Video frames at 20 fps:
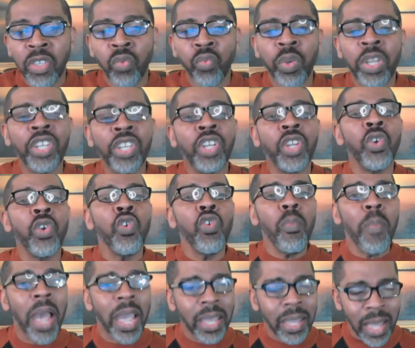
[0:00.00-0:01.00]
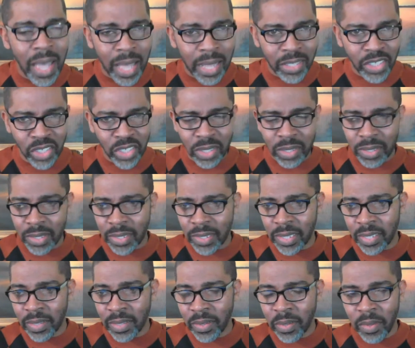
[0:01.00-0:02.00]
to renew my
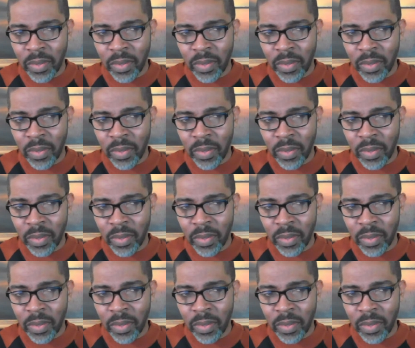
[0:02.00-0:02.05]
conscience